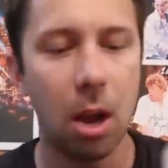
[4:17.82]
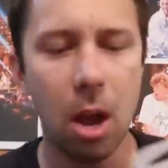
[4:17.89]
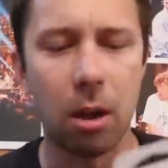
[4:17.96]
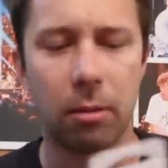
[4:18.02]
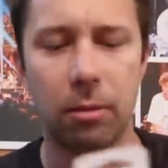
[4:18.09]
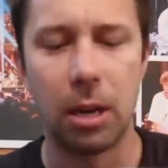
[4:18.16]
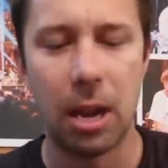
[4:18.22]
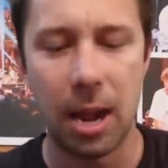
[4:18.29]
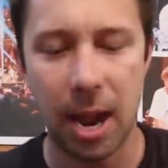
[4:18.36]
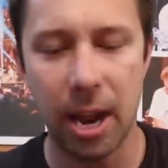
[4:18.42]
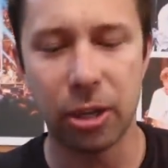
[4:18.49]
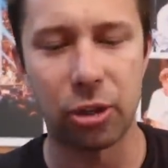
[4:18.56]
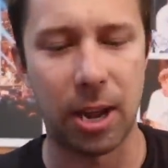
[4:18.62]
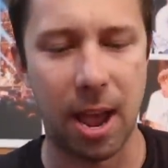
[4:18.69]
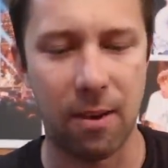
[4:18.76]
Oh, I
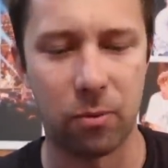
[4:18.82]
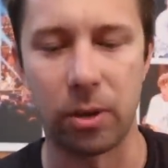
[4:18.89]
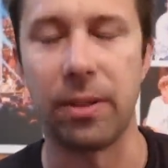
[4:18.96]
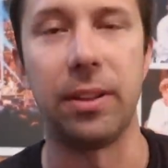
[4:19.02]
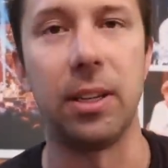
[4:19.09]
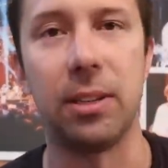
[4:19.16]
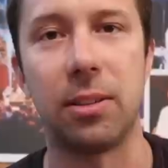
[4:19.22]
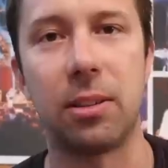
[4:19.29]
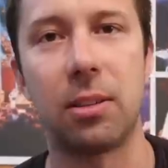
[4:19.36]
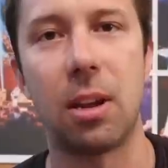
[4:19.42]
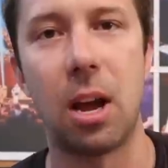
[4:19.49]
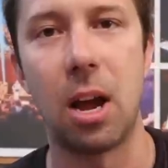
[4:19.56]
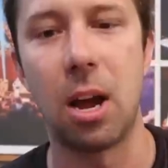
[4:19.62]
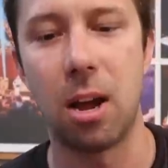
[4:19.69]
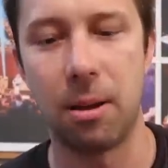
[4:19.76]
actually have one of these
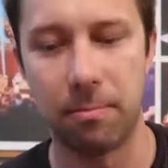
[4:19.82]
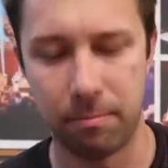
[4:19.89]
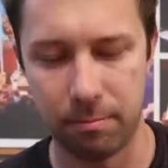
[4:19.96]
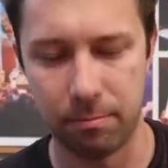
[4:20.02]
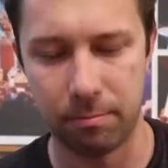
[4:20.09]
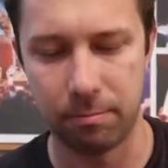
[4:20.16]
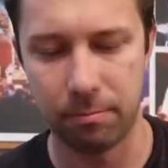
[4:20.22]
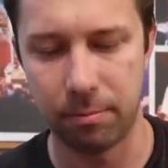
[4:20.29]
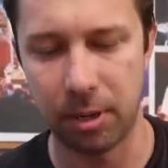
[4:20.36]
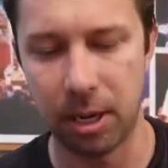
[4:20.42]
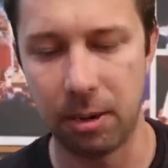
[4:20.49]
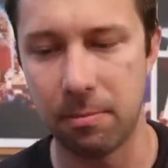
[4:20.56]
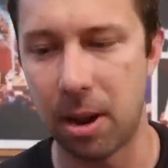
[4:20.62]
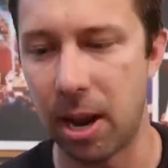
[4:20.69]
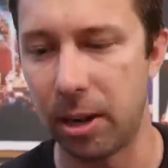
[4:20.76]

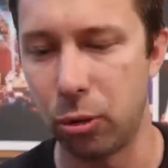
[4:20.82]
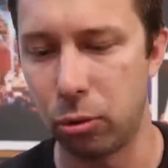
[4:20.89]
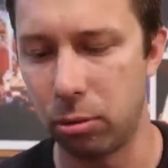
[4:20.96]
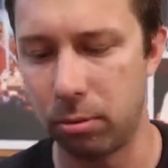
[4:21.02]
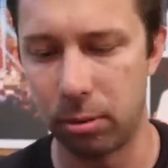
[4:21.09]
in my